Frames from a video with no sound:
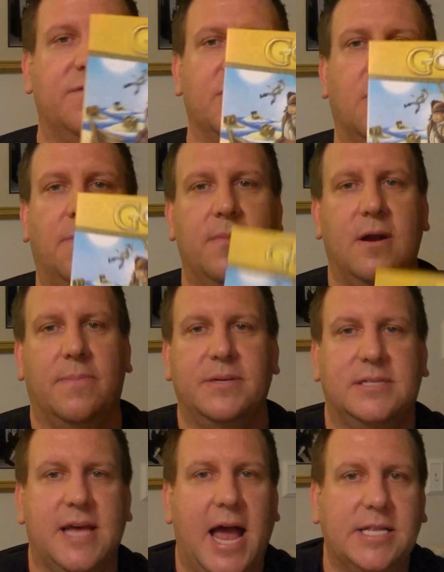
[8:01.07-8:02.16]
And you open it up
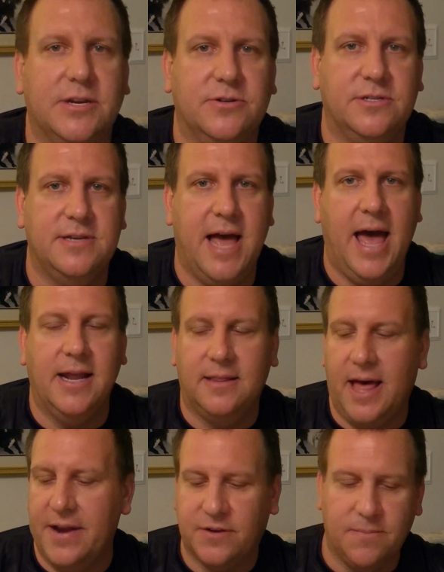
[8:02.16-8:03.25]
inside, and there's not a
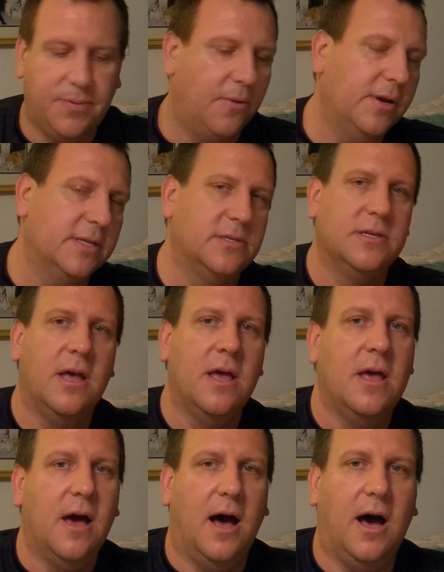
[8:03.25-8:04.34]
lot of components.
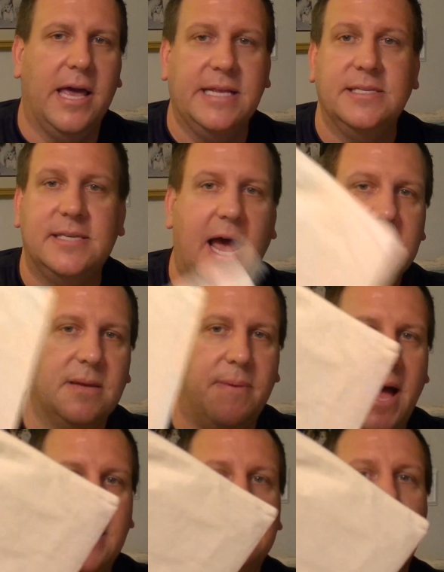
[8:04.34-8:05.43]
Inside the
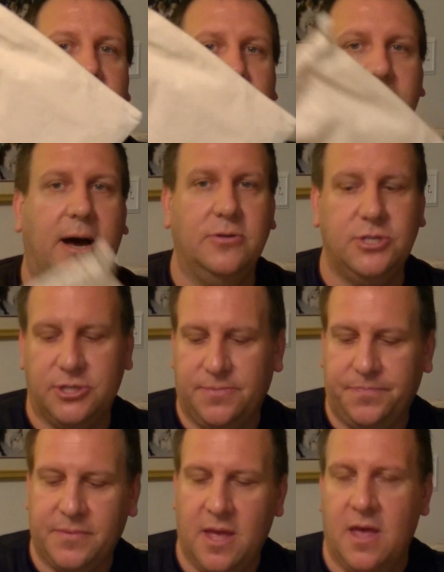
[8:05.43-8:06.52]
box, there was a pouch.
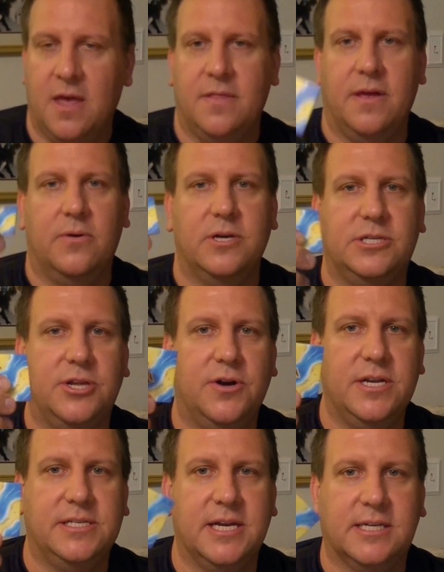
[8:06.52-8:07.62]
There was
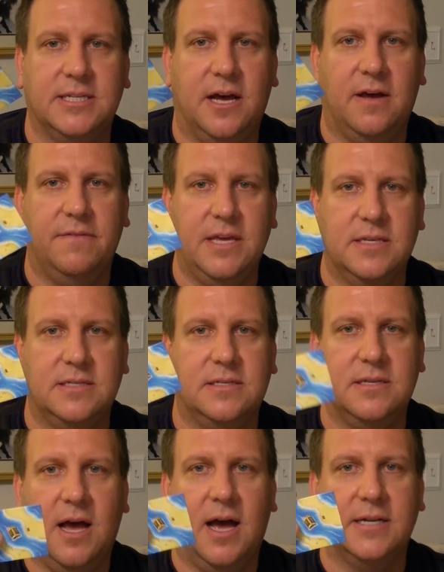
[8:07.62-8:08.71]
36 of these
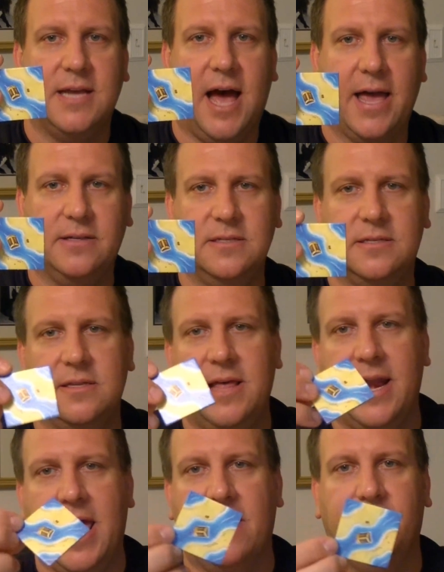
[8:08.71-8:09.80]
tiles
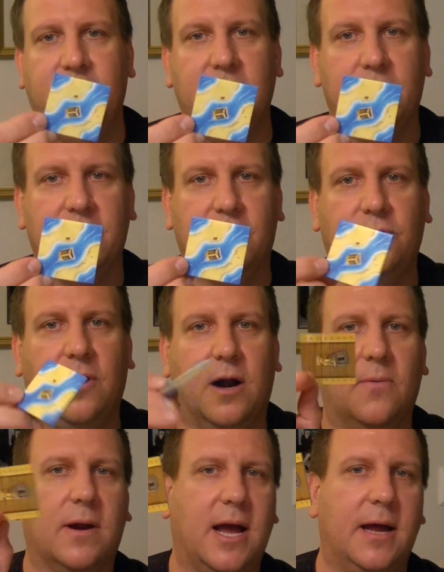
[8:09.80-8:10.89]
that have really, really cool
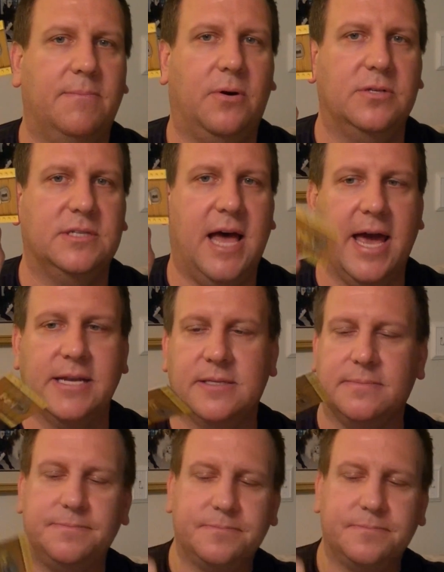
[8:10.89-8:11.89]
artwork on both sides.